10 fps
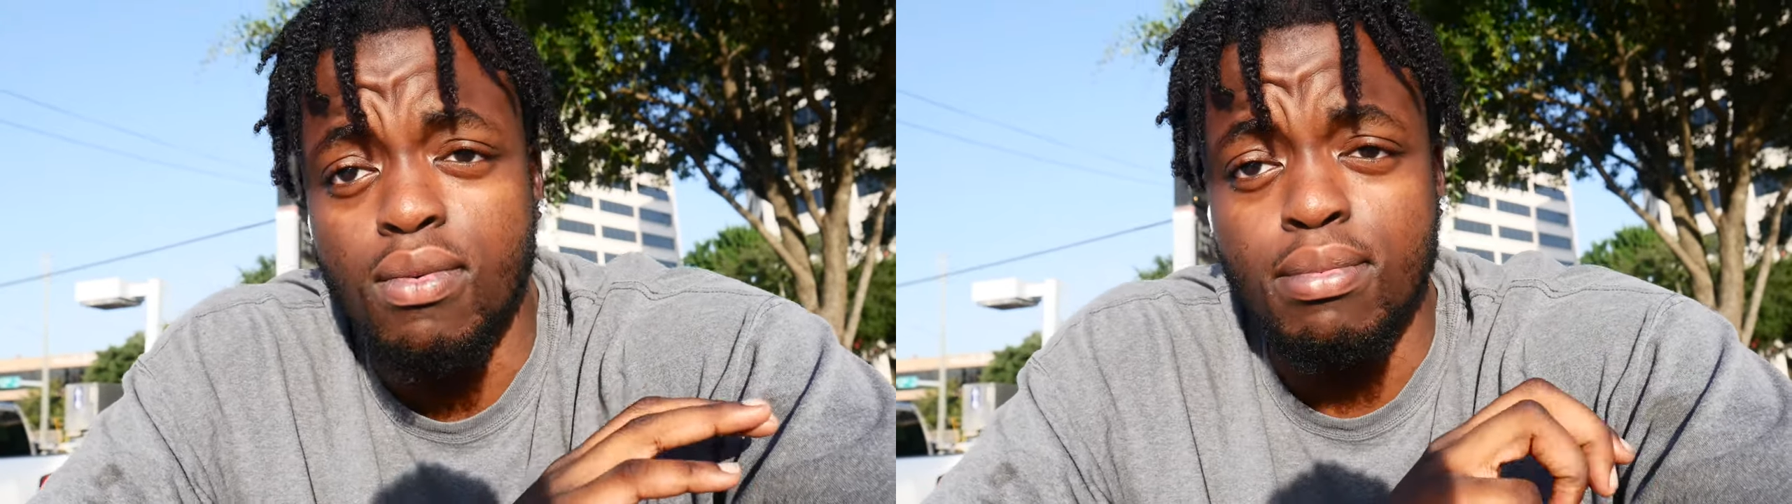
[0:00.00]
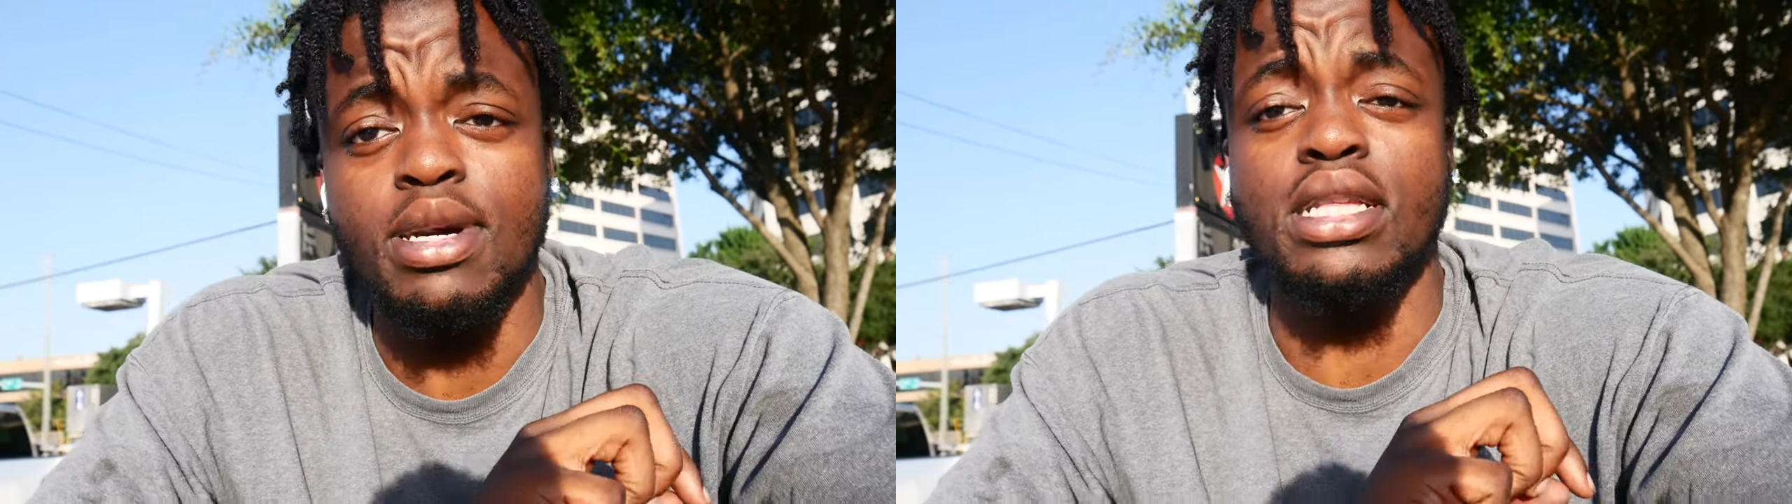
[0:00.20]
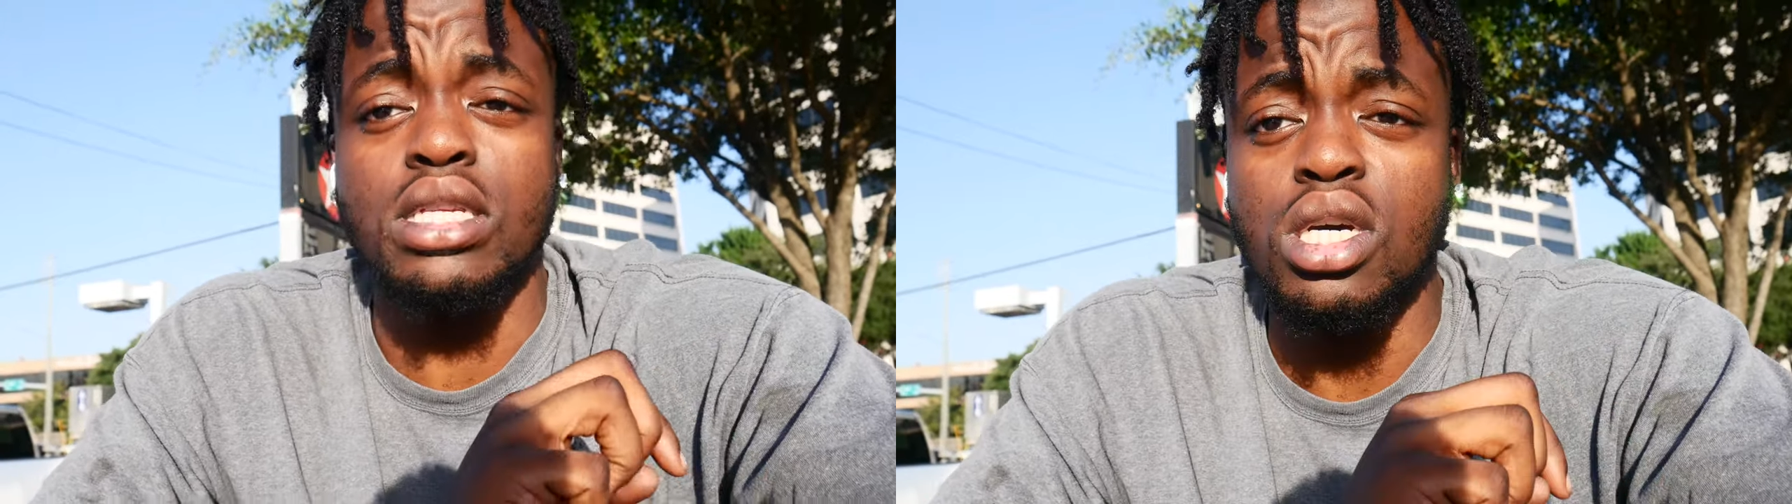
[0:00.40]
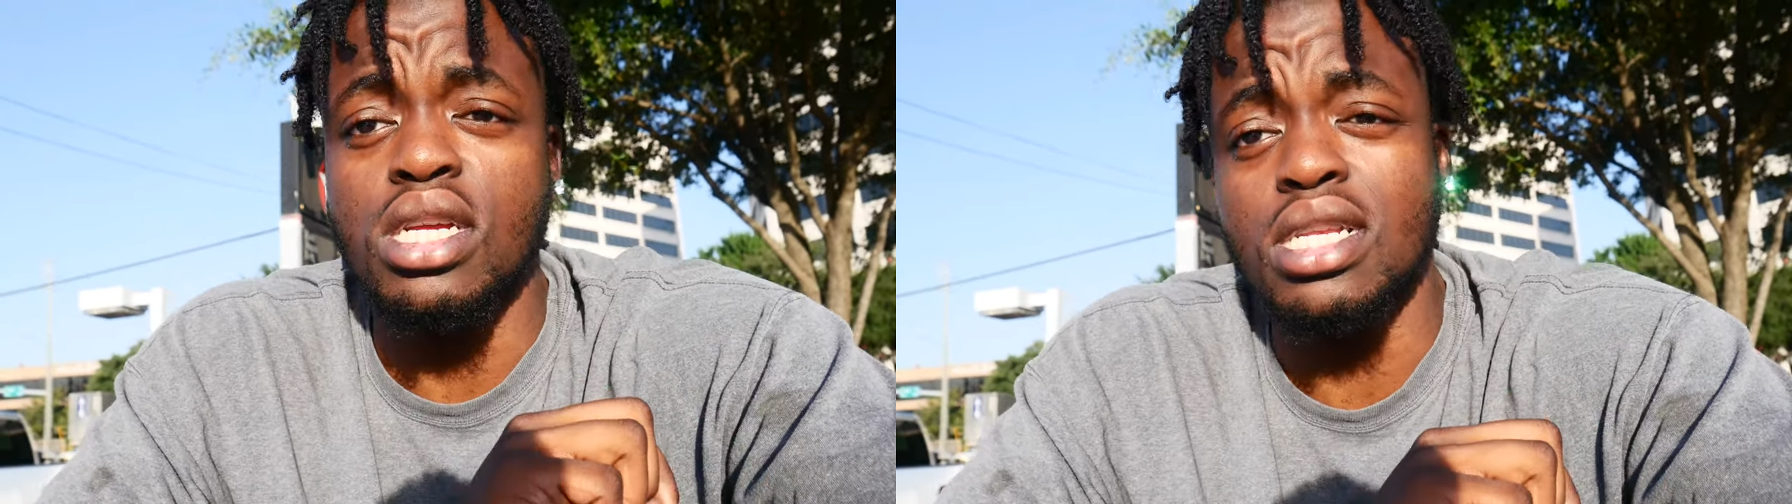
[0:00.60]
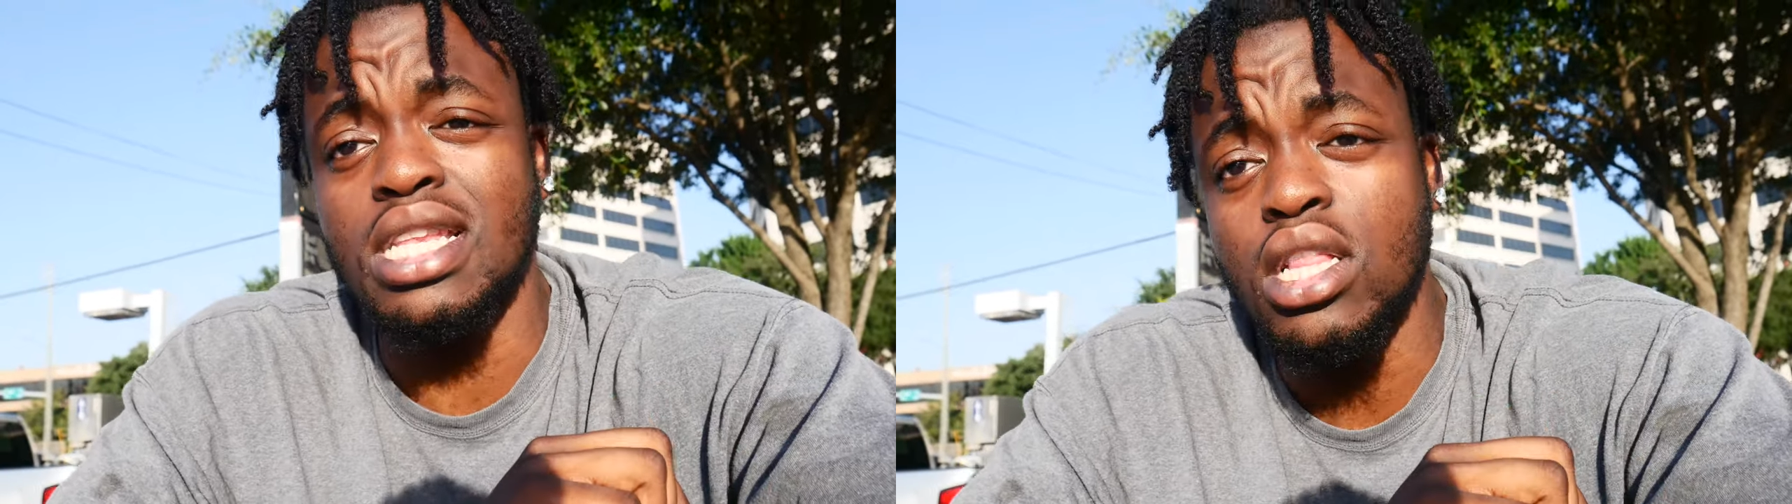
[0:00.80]
but to a
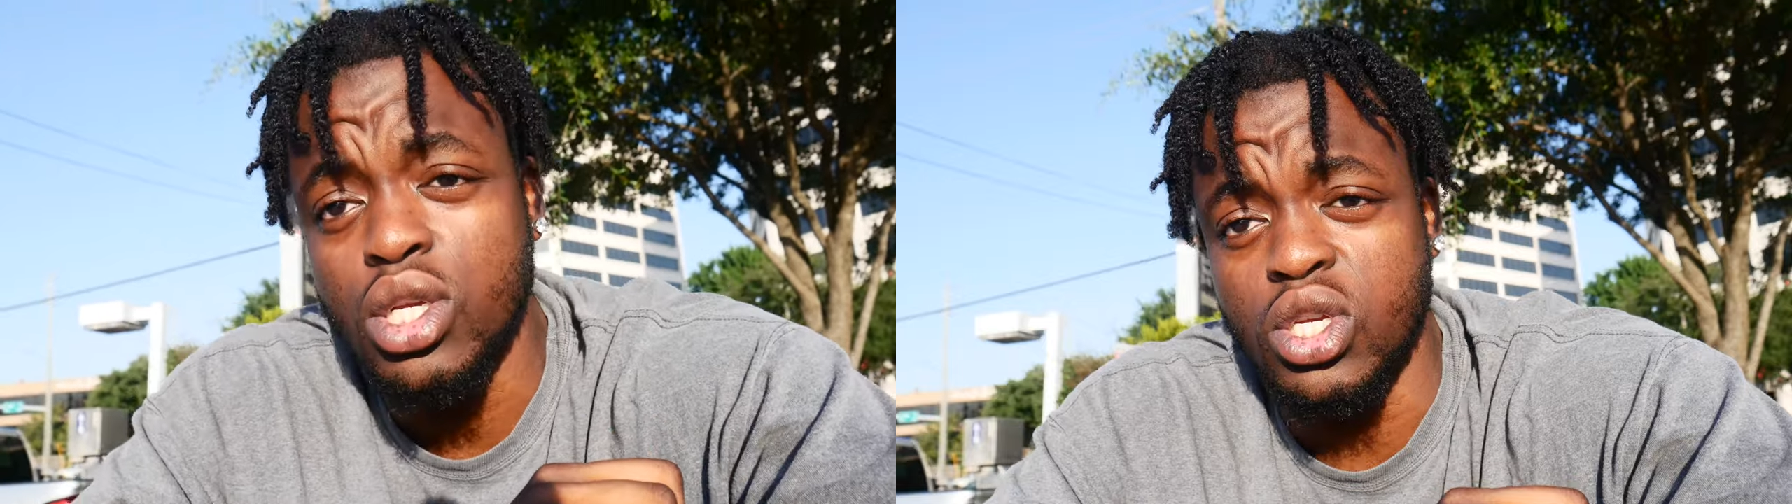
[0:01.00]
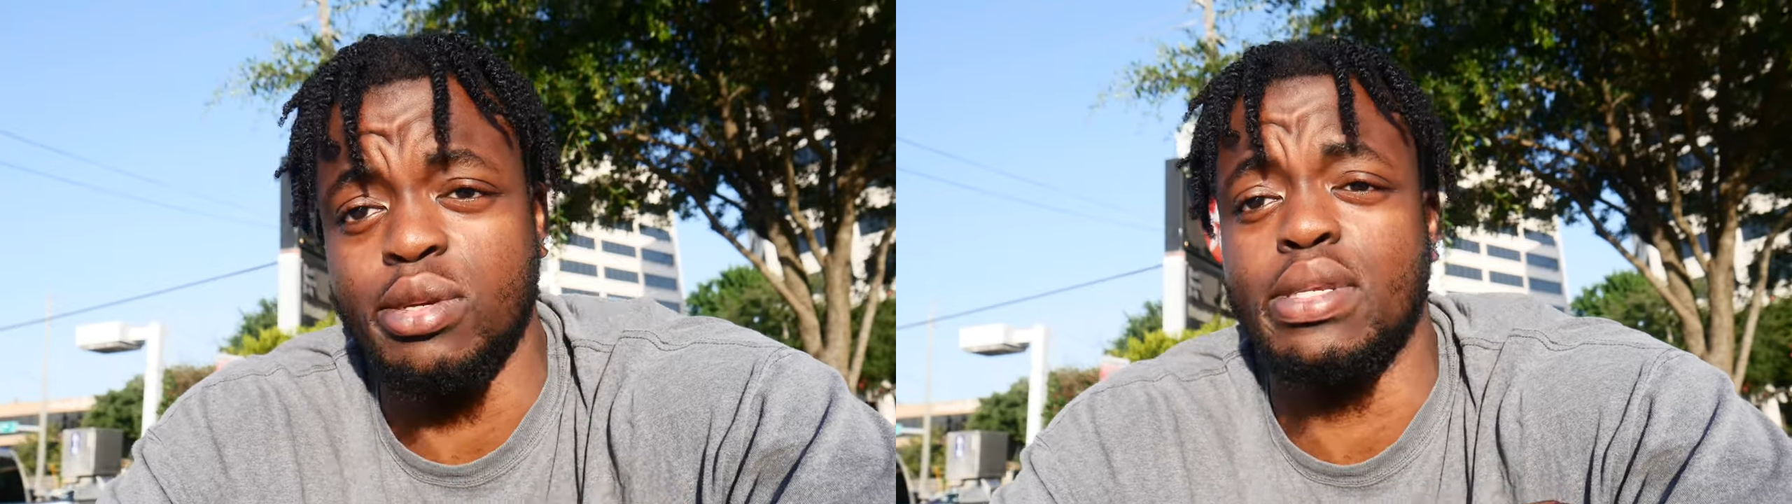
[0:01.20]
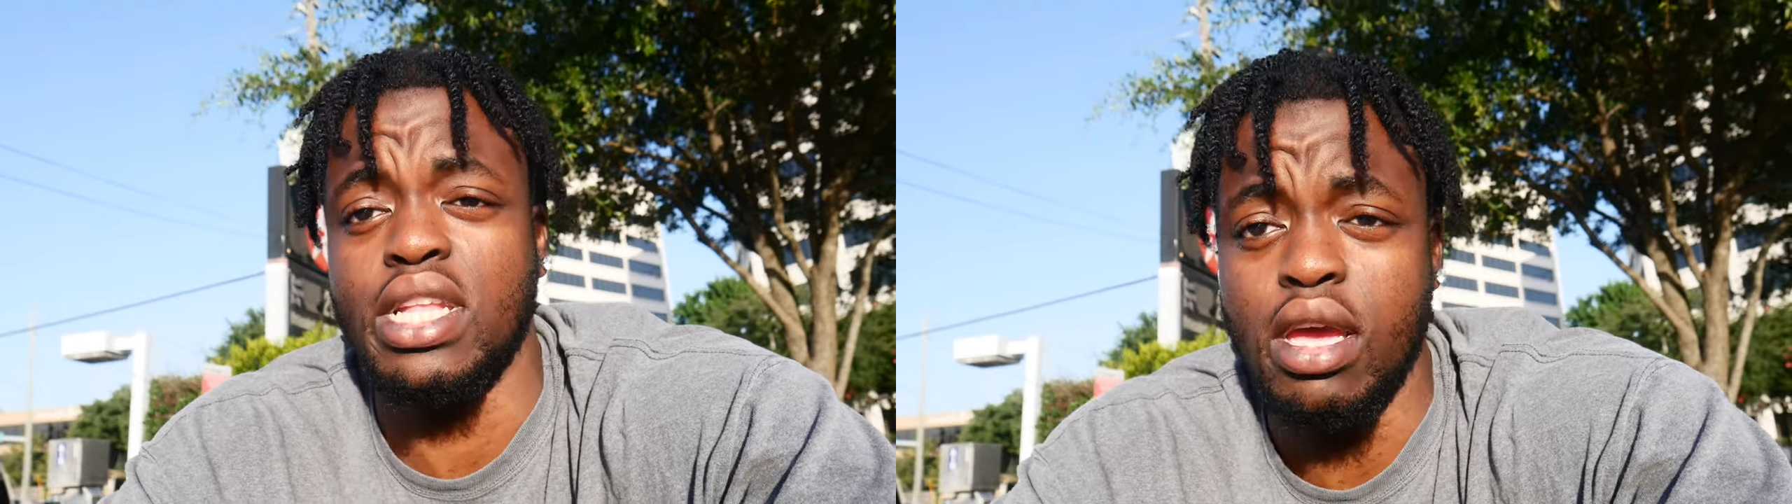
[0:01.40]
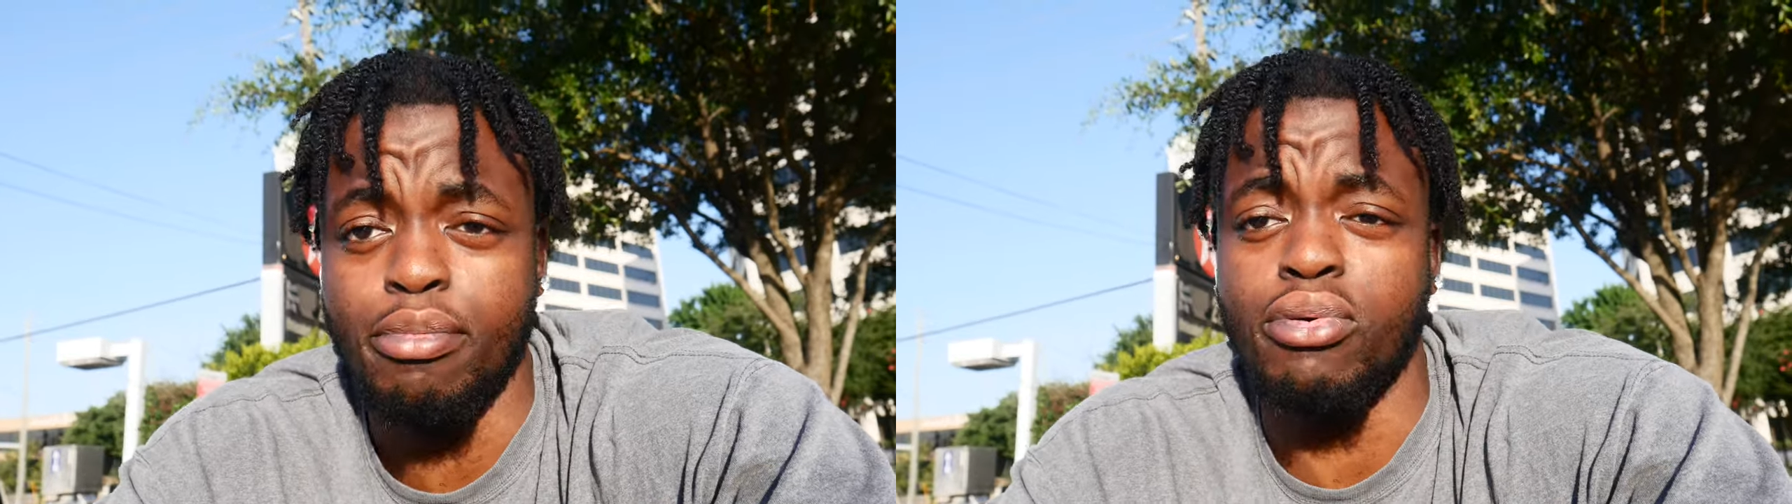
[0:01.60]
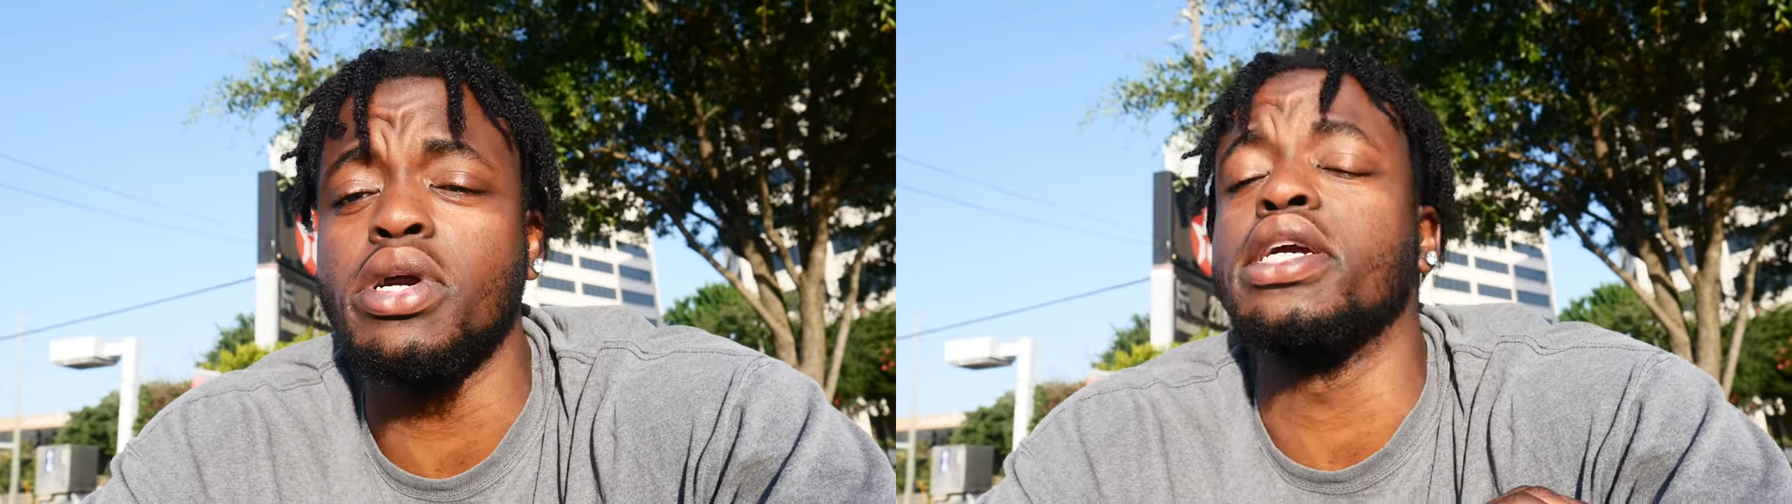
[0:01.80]
dealership
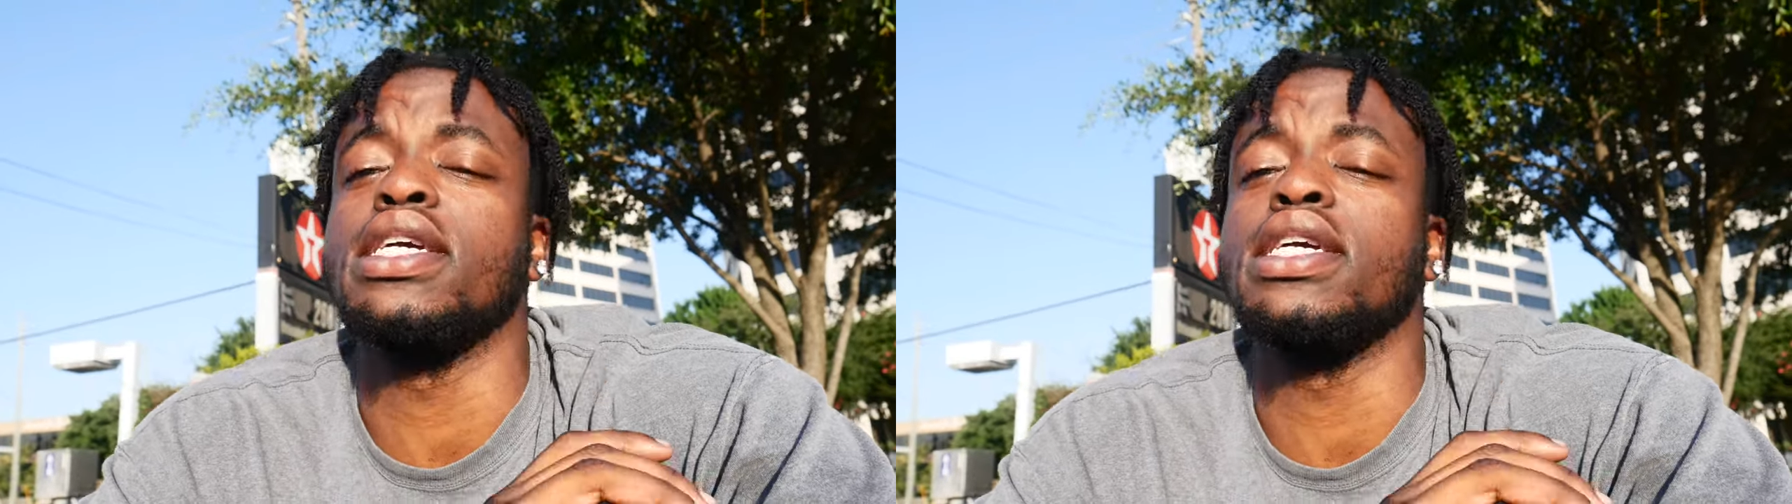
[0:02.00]
standpoint,